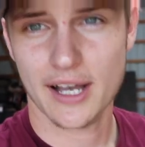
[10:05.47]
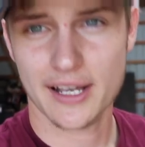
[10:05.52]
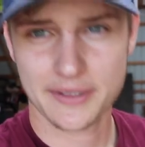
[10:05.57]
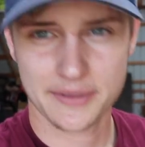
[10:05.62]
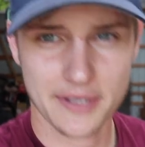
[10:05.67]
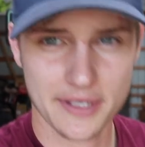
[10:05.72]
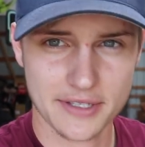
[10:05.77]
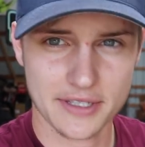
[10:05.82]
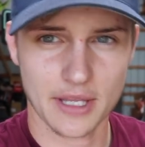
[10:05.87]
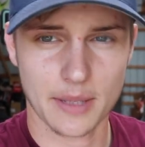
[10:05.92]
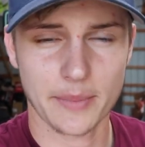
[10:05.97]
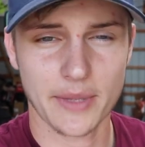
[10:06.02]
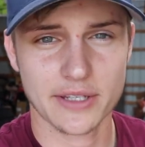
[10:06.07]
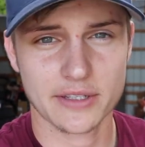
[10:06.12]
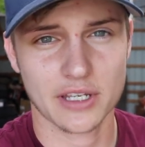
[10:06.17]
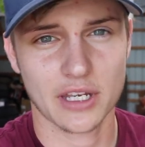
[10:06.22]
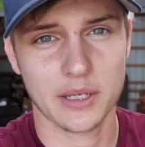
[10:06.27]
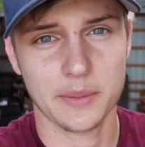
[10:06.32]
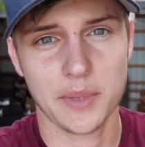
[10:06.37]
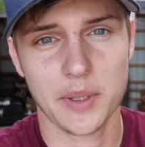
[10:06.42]
a system
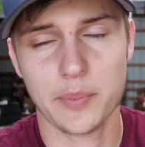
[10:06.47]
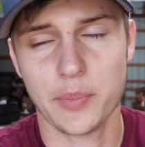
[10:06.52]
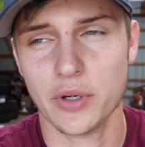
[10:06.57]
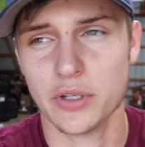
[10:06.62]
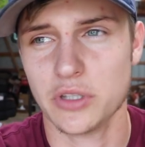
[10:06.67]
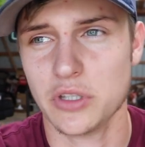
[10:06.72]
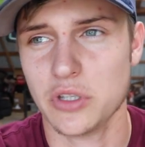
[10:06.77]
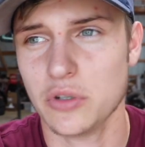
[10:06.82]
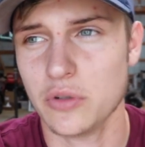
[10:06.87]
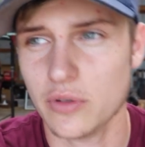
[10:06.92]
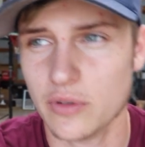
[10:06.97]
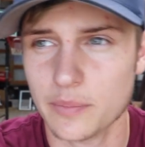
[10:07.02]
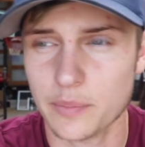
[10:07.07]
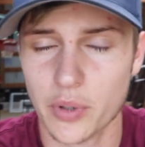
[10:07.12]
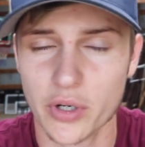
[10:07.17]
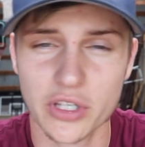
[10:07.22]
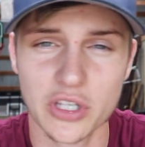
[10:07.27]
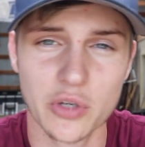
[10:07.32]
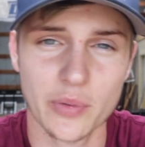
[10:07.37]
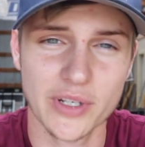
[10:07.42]
that's gonna be put you
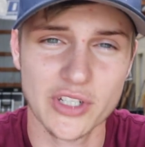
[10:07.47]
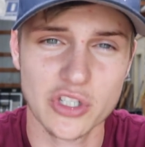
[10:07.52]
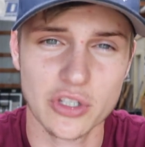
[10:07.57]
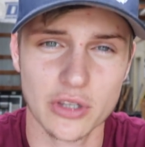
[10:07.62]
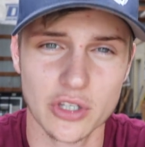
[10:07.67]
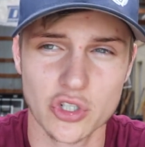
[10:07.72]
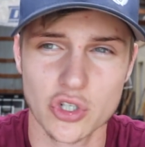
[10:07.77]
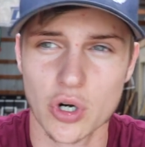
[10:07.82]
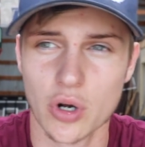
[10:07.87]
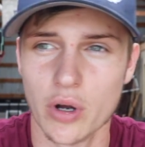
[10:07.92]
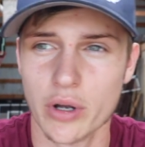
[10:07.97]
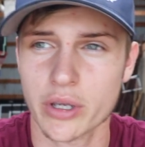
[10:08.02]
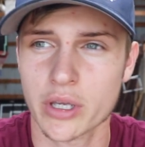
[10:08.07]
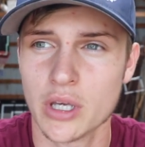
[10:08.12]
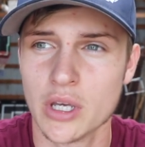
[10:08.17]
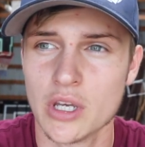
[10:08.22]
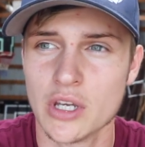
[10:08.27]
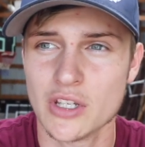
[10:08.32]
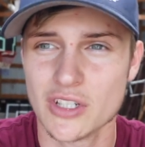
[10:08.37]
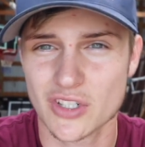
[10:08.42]
putting you into the drawing
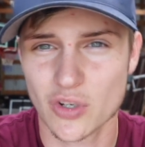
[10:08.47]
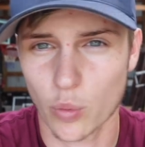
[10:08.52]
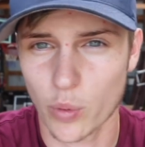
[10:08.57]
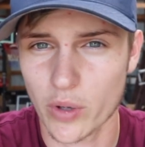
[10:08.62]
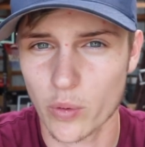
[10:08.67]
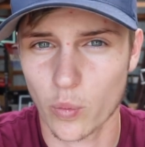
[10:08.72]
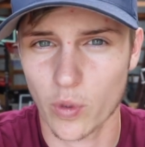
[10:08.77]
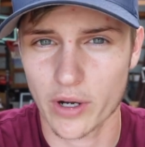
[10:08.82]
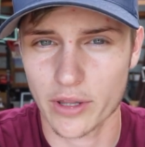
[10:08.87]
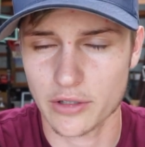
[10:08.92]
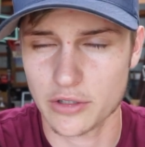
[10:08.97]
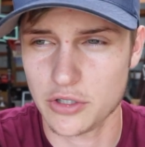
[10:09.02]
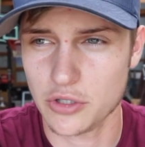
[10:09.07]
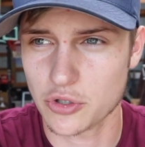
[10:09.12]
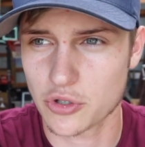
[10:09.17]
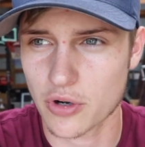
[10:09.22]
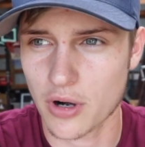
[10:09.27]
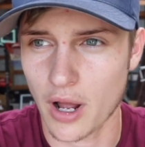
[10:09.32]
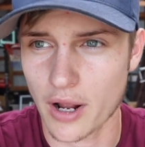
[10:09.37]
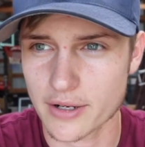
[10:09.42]
to win one of the
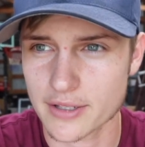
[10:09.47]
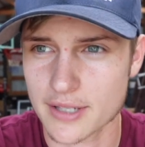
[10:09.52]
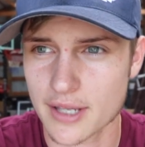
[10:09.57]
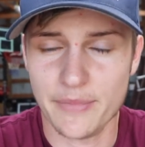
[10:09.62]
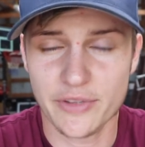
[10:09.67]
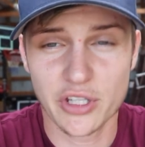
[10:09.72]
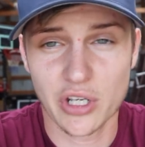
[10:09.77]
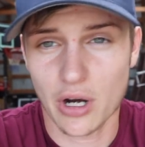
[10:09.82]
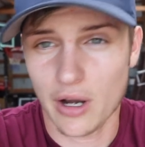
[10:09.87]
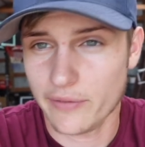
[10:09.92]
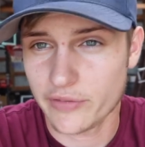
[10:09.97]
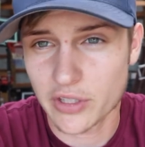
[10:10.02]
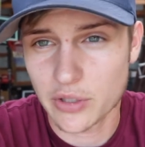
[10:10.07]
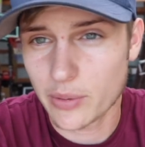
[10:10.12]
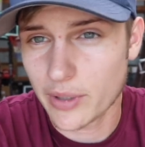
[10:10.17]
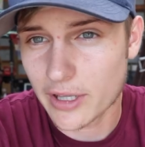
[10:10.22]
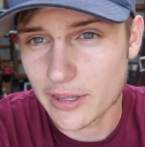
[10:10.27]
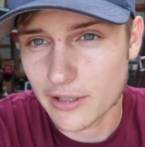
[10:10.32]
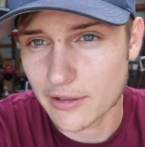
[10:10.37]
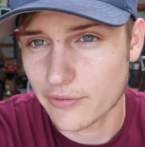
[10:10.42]
two trucks. You don't have to
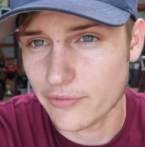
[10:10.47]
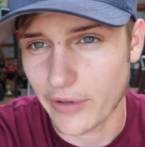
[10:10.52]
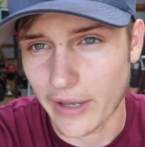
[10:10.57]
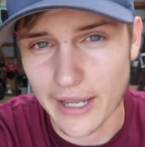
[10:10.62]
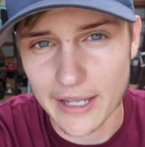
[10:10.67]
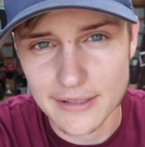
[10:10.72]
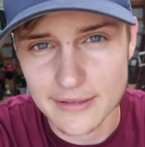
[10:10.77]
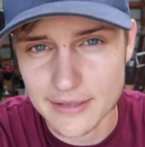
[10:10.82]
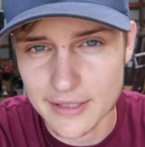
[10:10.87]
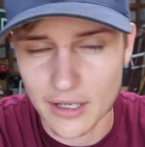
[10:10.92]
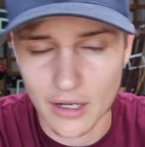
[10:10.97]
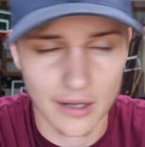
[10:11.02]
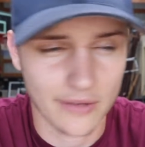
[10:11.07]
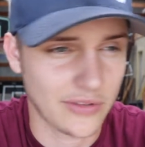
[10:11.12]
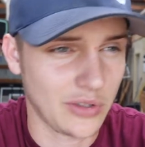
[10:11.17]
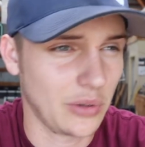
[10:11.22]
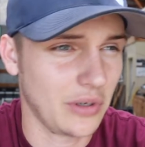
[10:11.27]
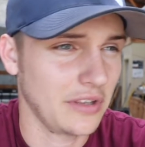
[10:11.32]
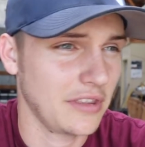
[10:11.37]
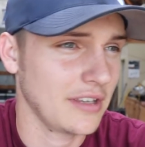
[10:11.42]
do anything fancy, you don't have
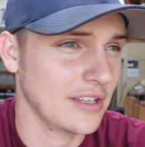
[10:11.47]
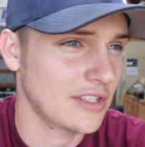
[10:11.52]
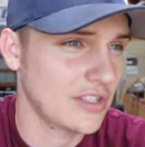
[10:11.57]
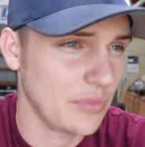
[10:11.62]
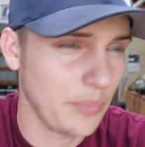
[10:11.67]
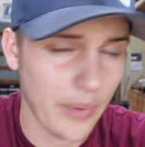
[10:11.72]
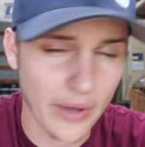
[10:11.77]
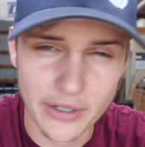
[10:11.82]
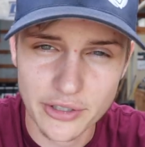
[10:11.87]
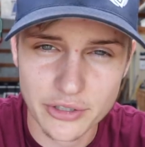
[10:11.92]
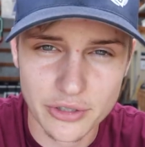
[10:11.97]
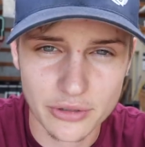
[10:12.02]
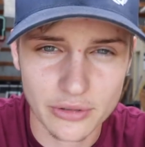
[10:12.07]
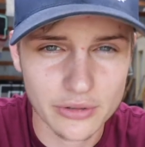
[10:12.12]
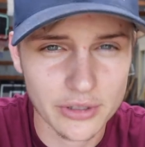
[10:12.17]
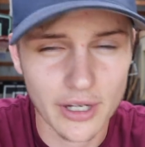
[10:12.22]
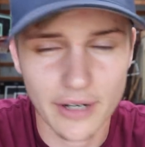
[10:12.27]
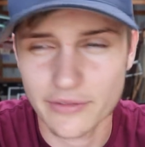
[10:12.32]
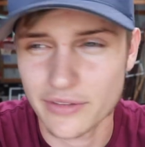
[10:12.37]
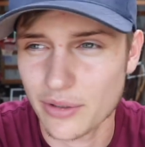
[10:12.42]
to do anything
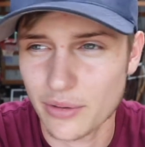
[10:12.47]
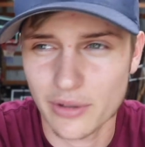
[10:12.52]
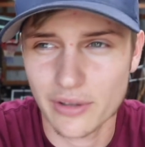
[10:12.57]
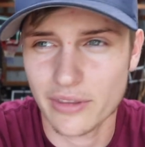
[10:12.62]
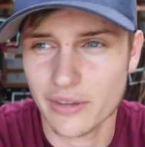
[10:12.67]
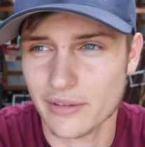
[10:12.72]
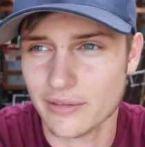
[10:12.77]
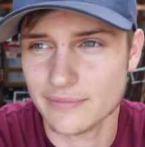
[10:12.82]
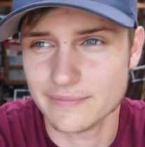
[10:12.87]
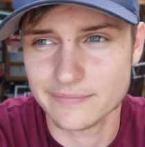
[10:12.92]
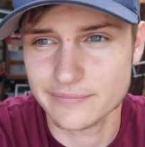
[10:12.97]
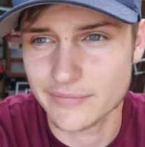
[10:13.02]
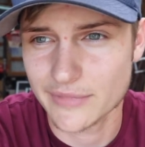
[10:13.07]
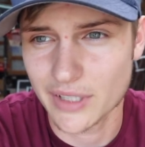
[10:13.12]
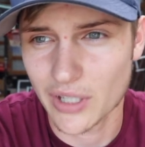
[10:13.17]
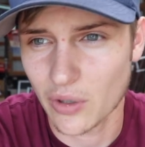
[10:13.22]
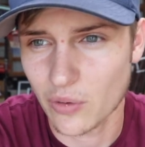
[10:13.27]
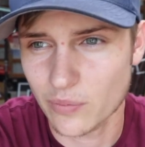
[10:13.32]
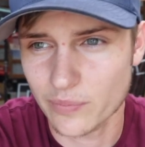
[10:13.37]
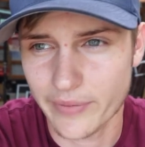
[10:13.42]
special, you don't have to do anything,
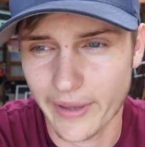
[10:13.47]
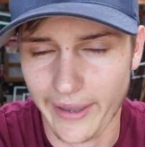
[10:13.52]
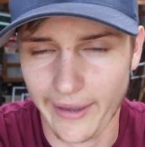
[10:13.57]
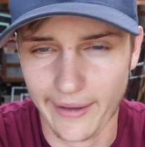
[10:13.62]
you know,